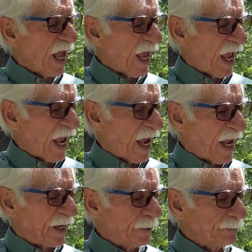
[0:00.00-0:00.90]

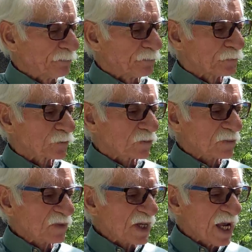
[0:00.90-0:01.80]
And
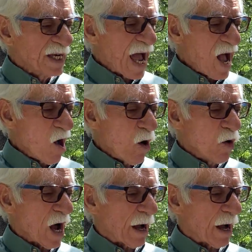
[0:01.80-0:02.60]
now